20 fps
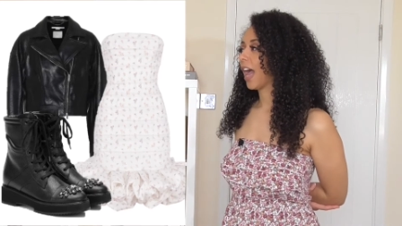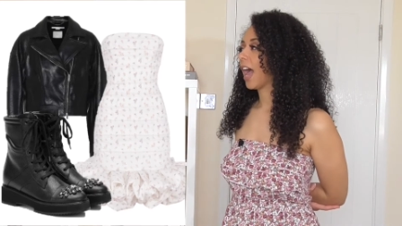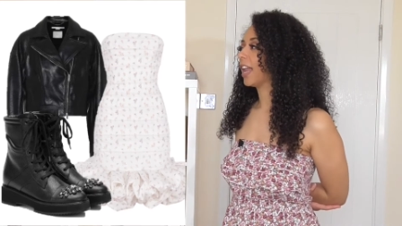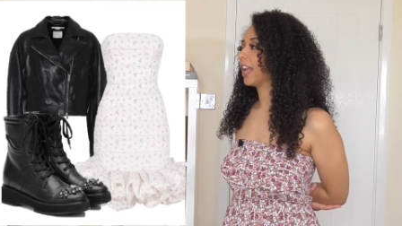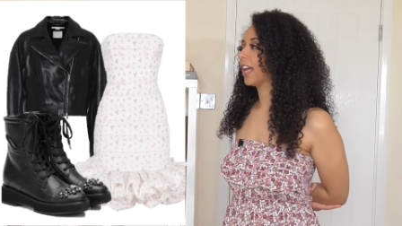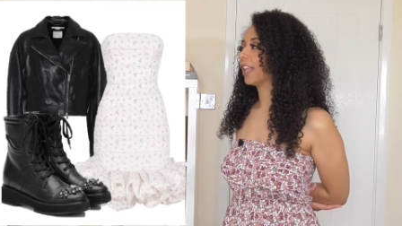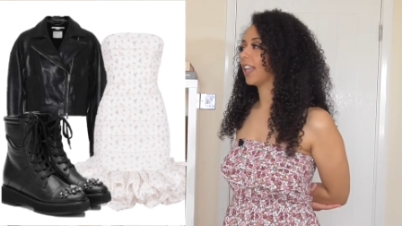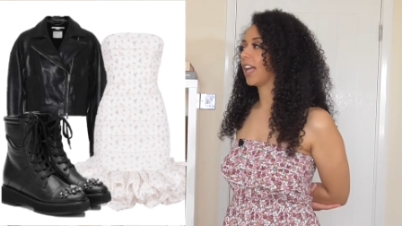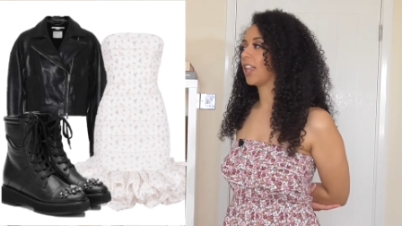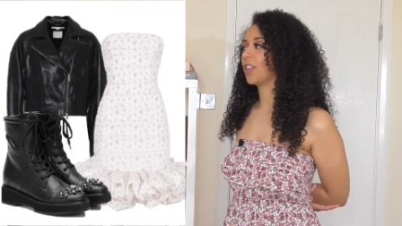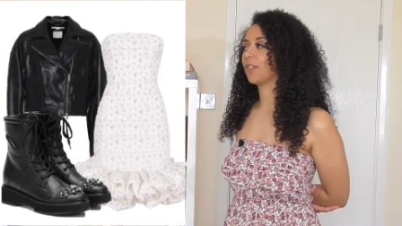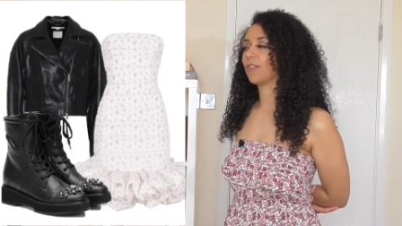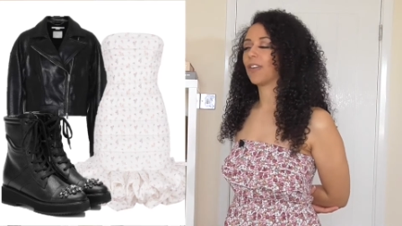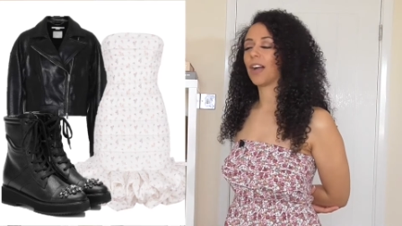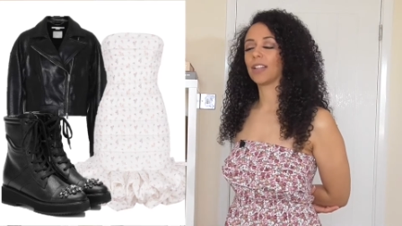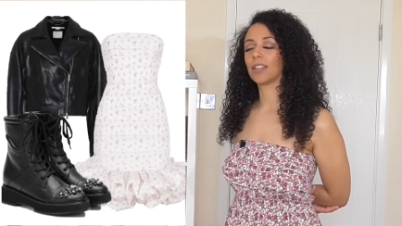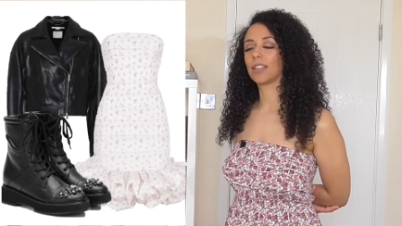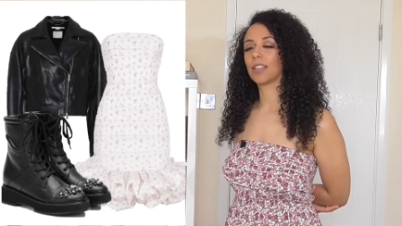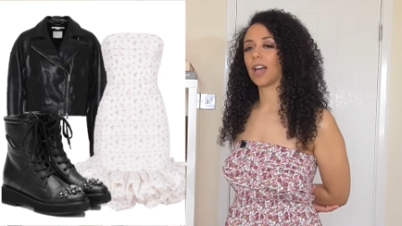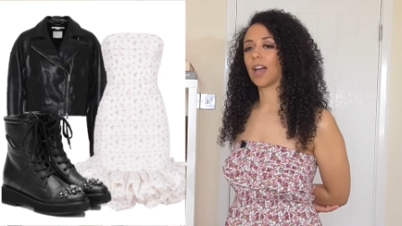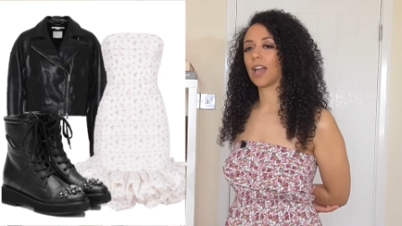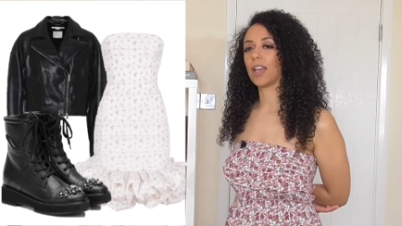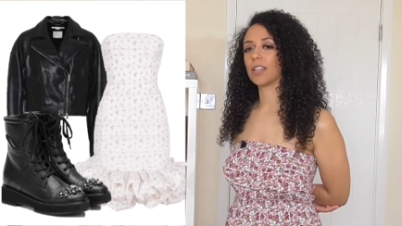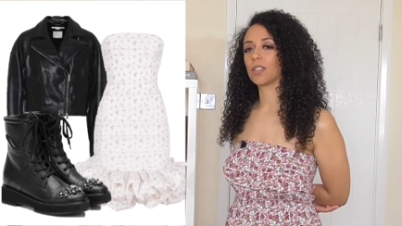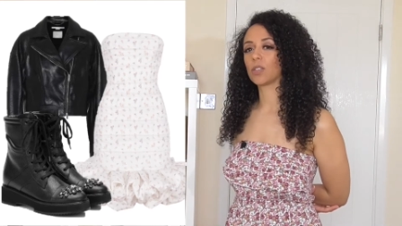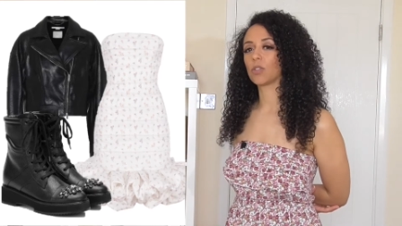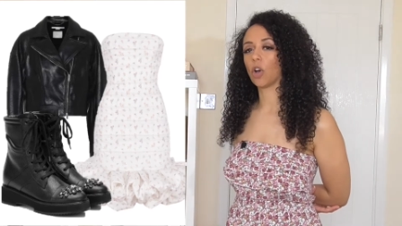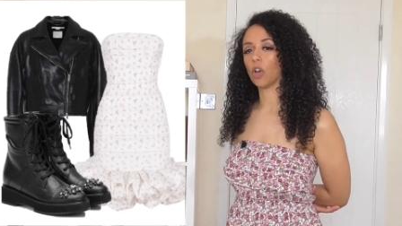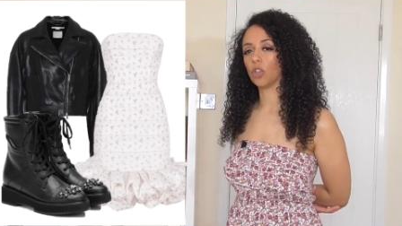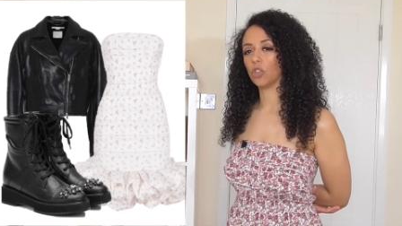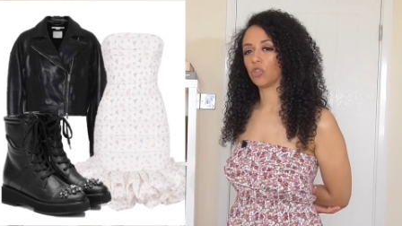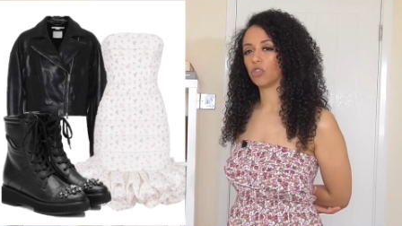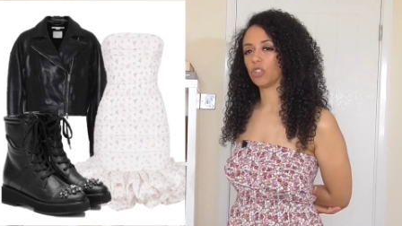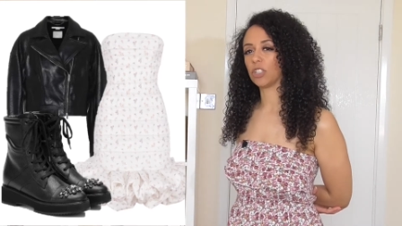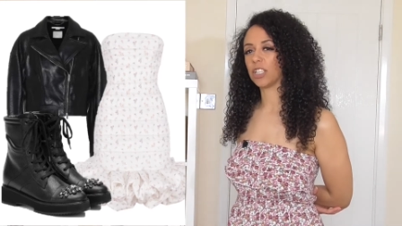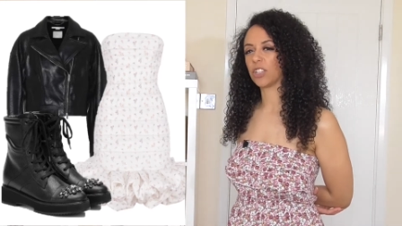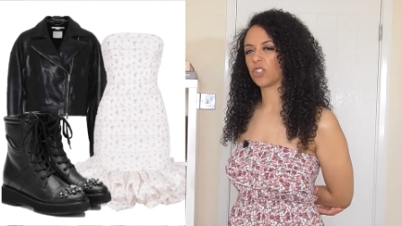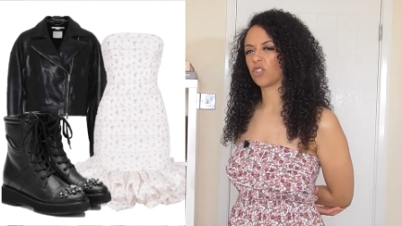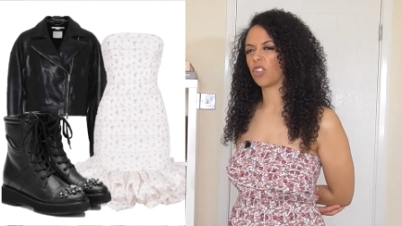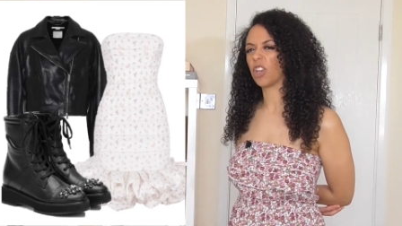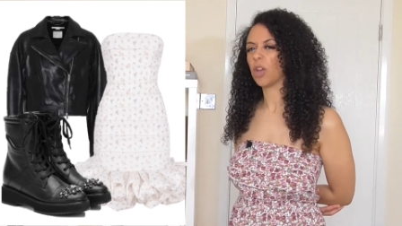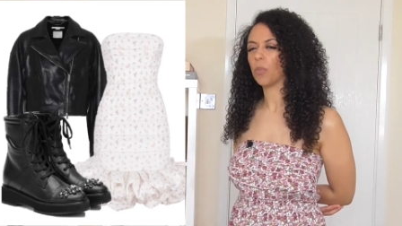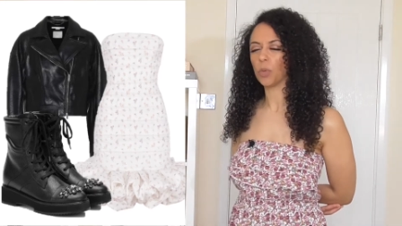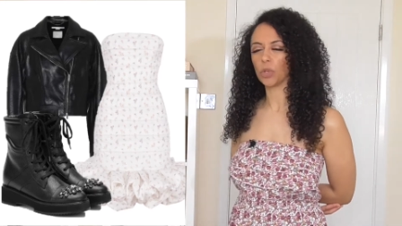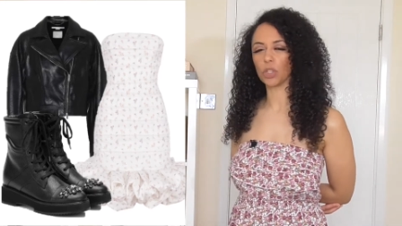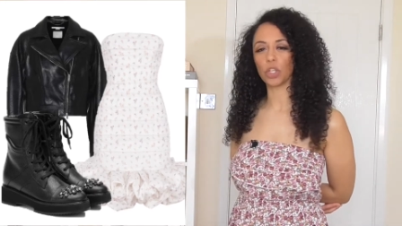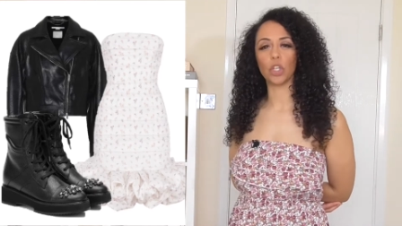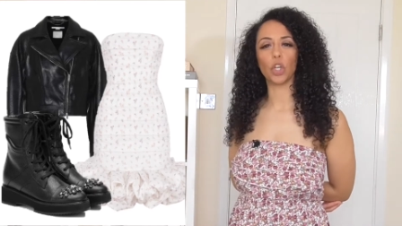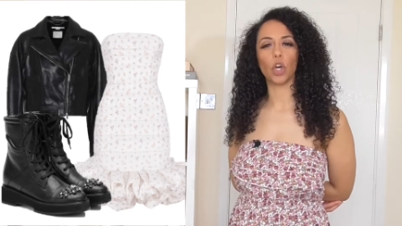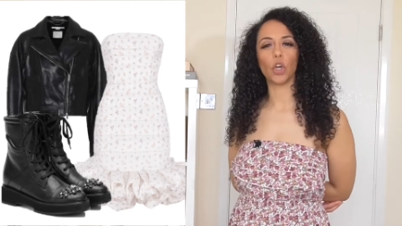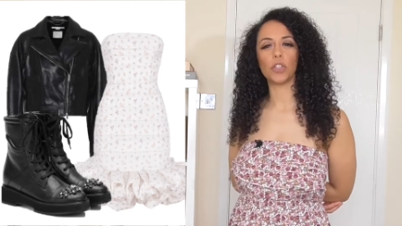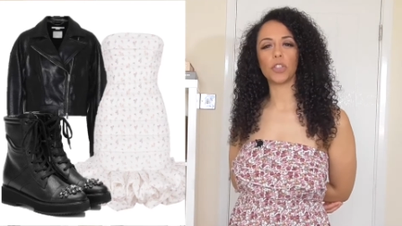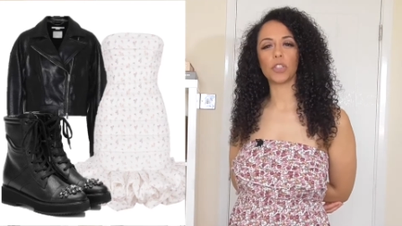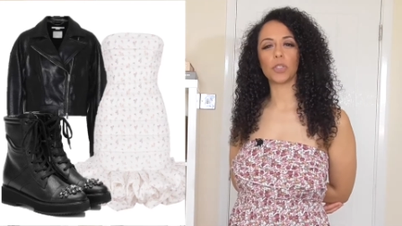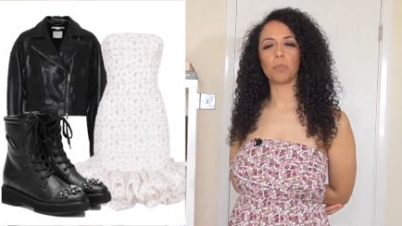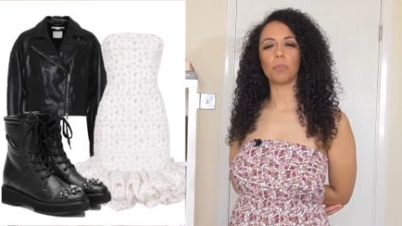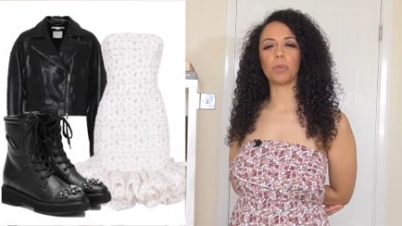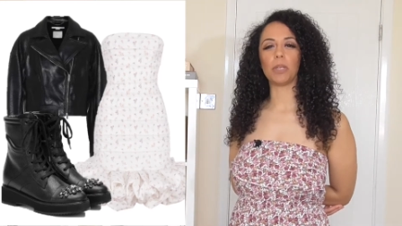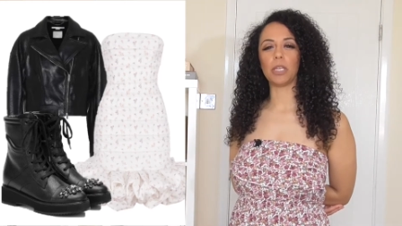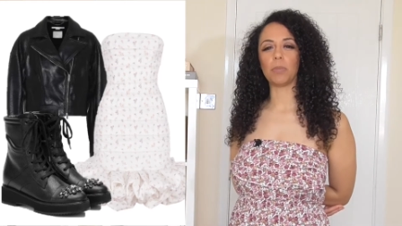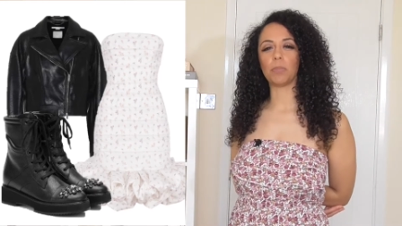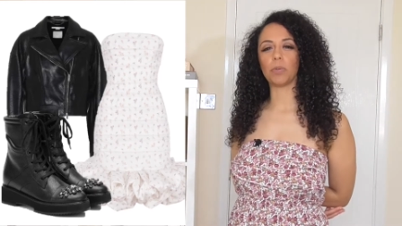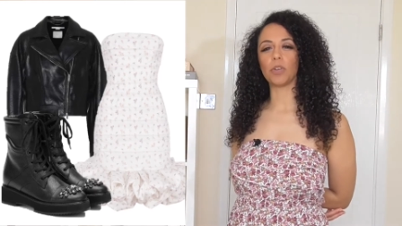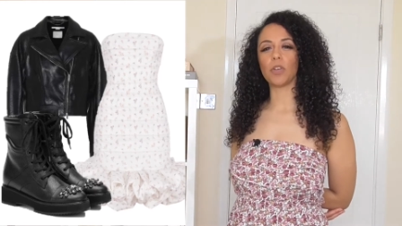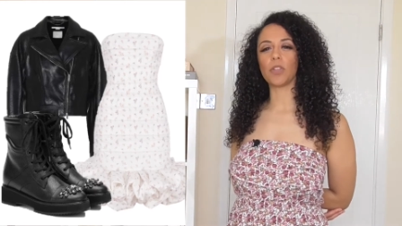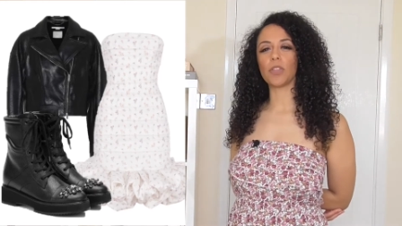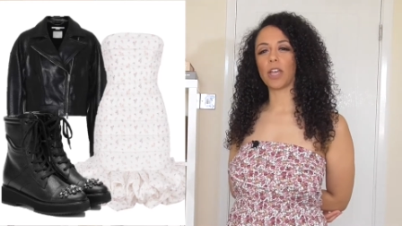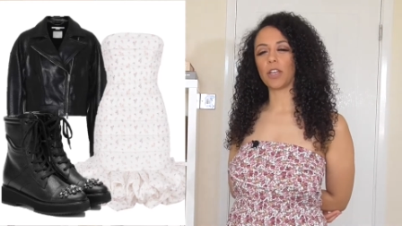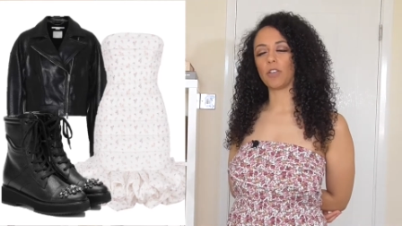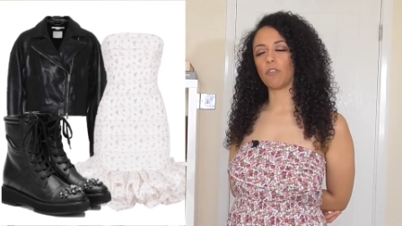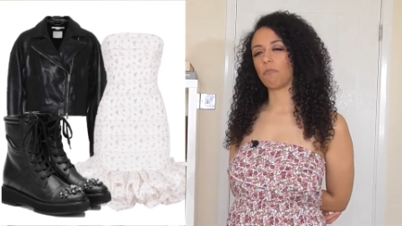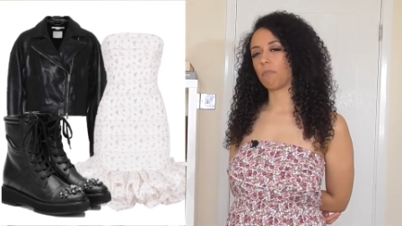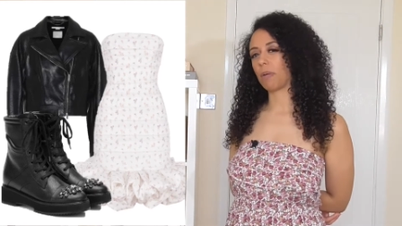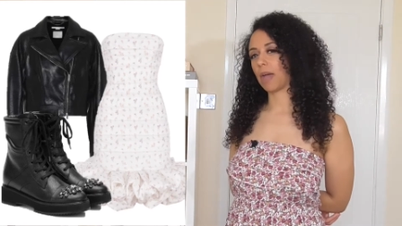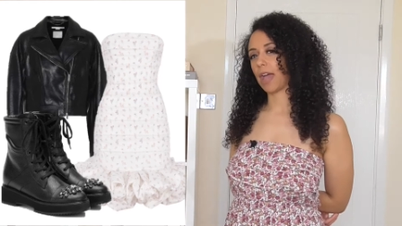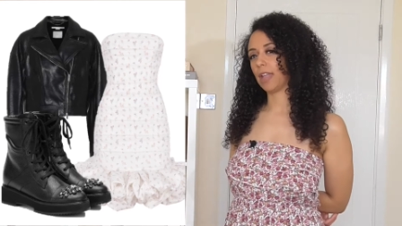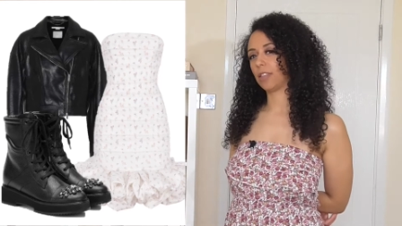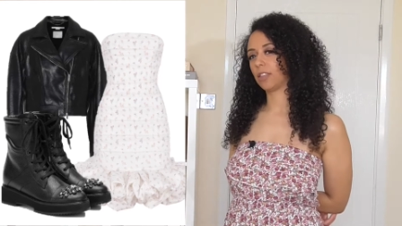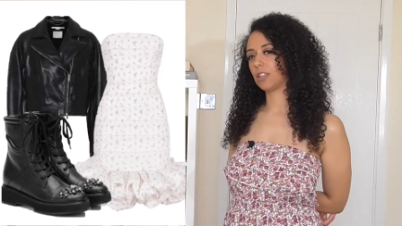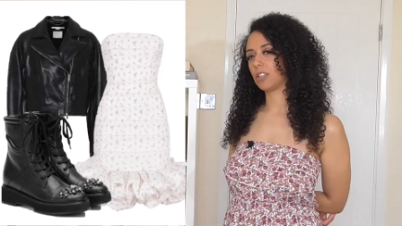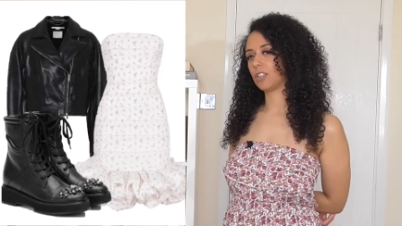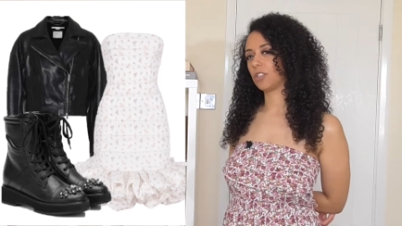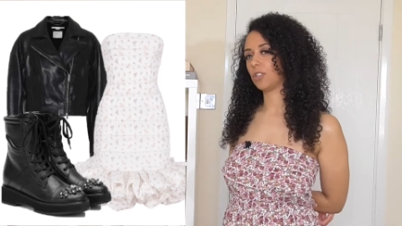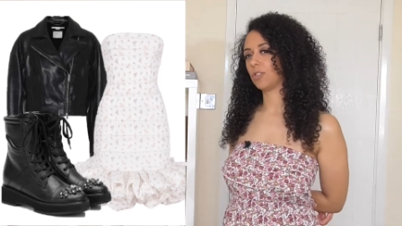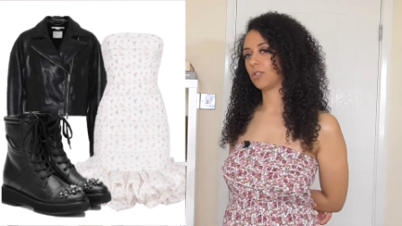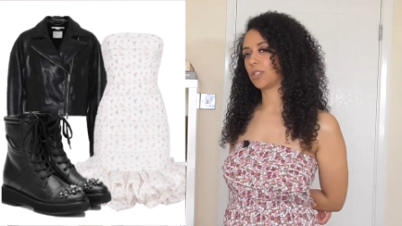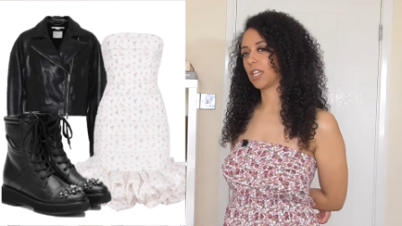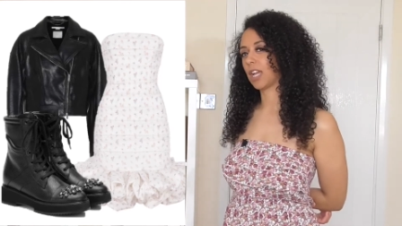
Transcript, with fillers: And I like the fact that it's contradictory and would annoy some people that you've paired the two